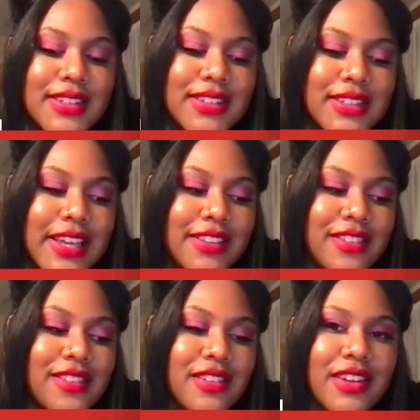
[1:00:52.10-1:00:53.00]

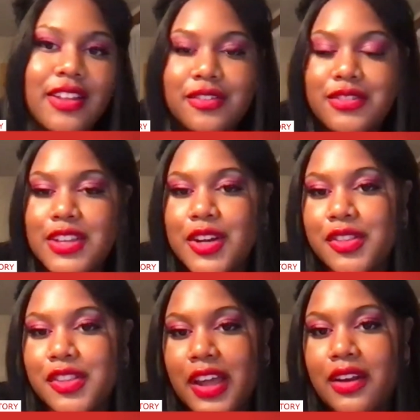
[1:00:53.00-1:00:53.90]
it's
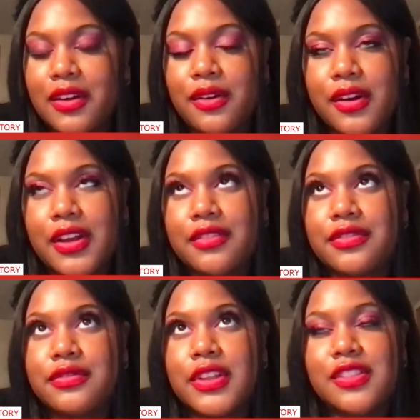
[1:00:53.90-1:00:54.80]
it's a category
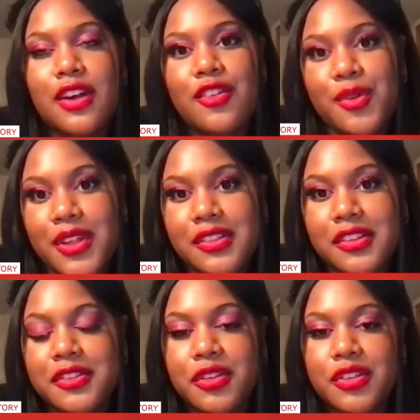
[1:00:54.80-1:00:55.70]
of, it's not always
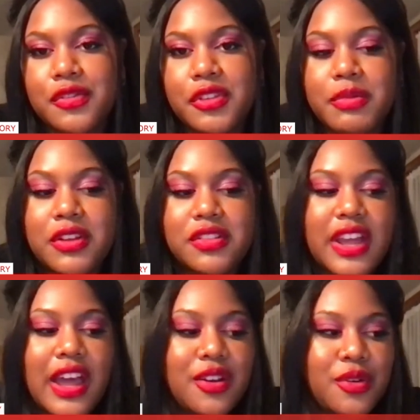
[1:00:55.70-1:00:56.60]
exclusively, but it's a
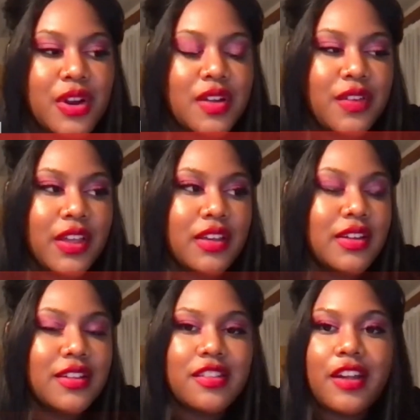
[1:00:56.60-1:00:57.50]
category of like
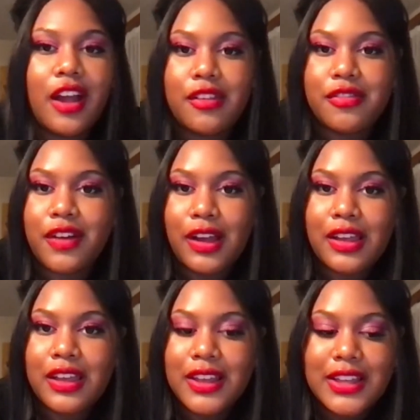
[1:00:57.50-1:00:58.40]

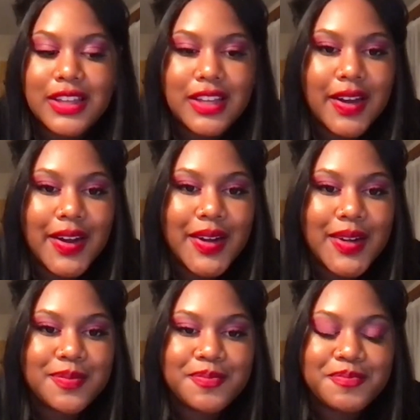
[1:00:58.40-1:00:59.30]
sci-fi.
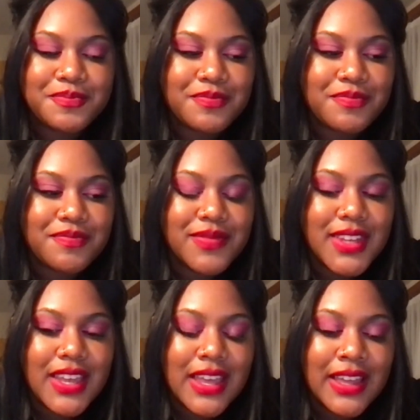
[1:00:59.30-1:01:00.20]
And
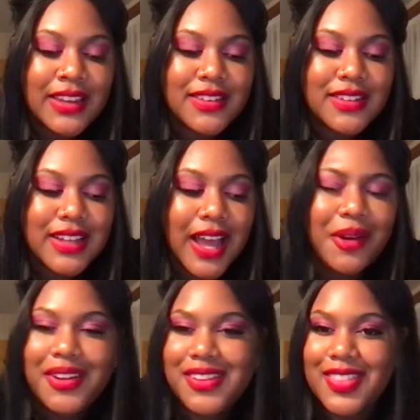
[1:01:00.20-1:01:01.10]
I
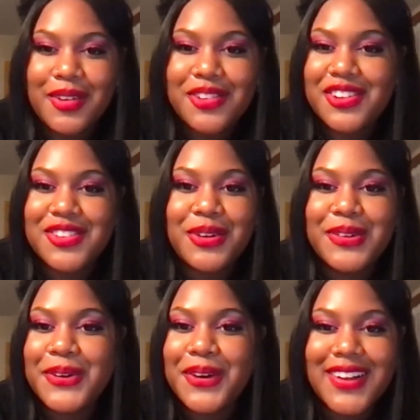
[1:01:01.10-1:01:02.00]
always thought that was just so
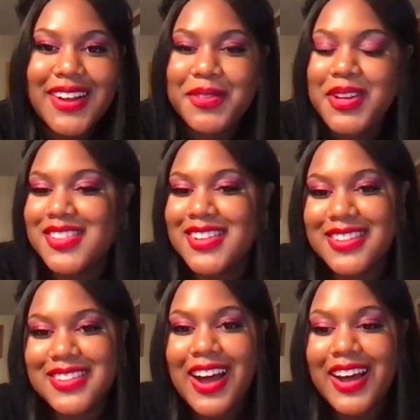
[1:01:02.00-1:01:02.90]
cool. I mean,
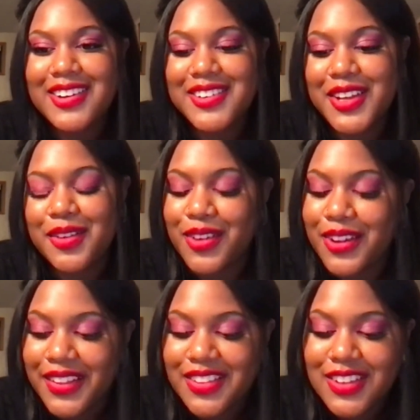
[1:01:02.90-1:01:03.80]
it's not really a
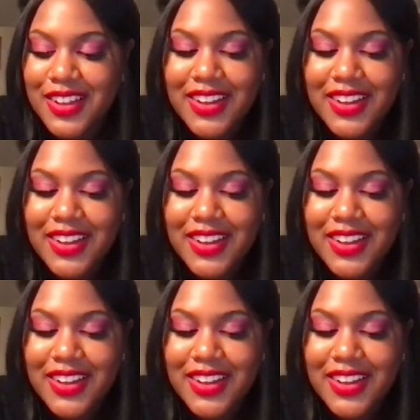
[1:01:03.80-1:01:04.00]
realistic